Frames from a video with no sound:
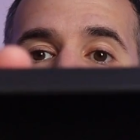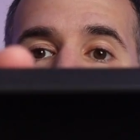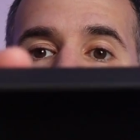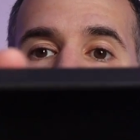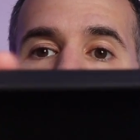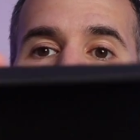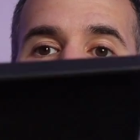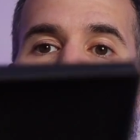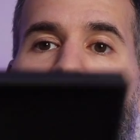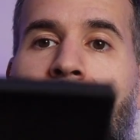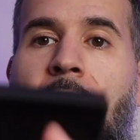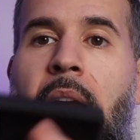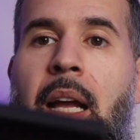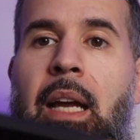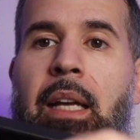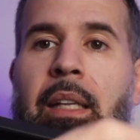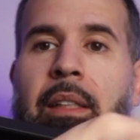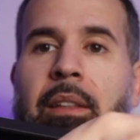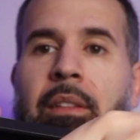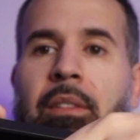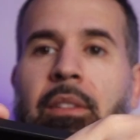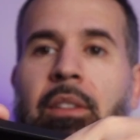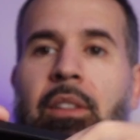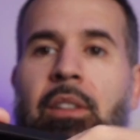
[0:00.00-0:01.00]
inside.
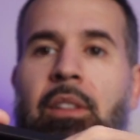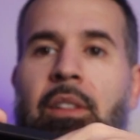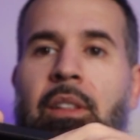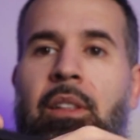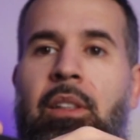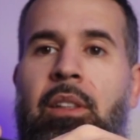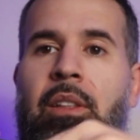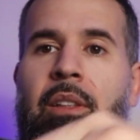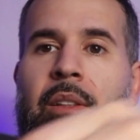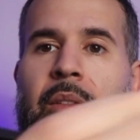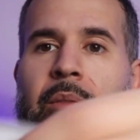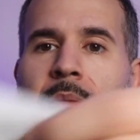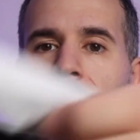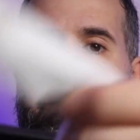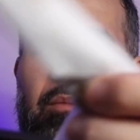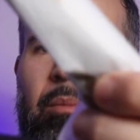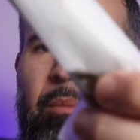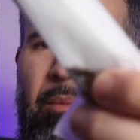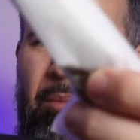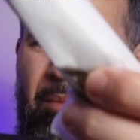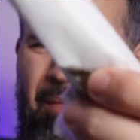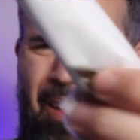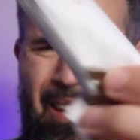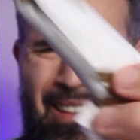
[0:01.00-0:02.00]

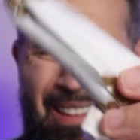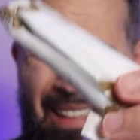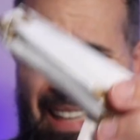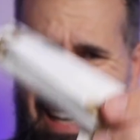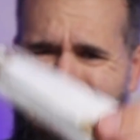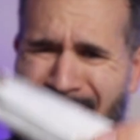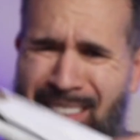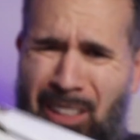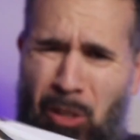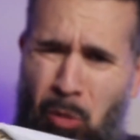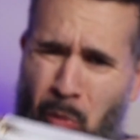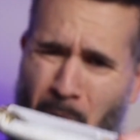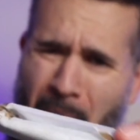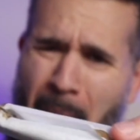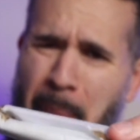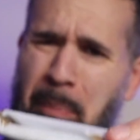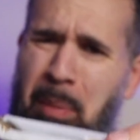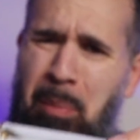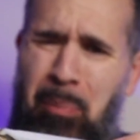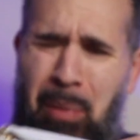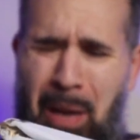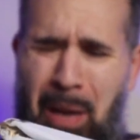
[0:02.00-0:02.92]
That's a nice little wrapping